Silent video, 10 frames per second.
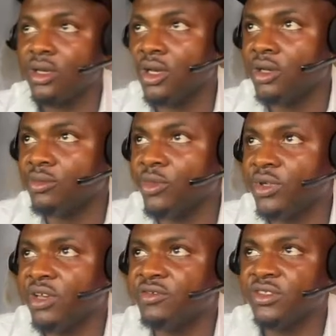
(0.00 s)
But now if you
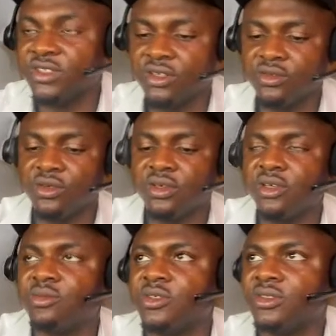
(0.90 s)
just download
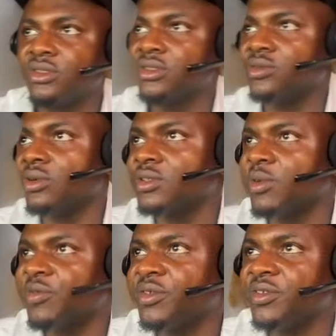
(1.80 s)
OkecBot, it works
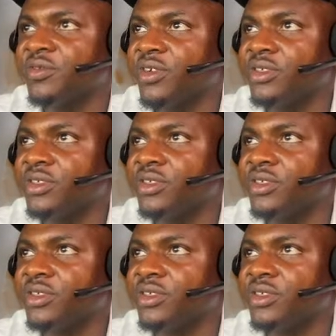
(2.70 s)
perfectly fine.